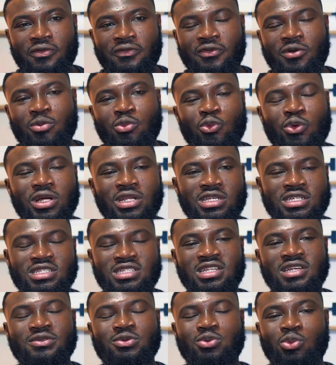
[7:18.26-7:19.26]
when the
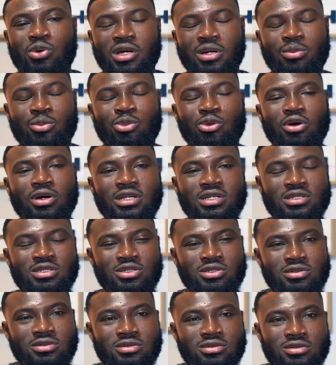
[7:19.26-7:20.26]
slaves were brought
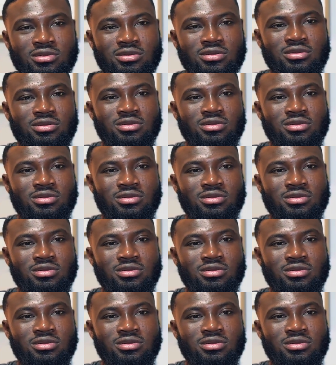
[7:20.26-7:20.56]
into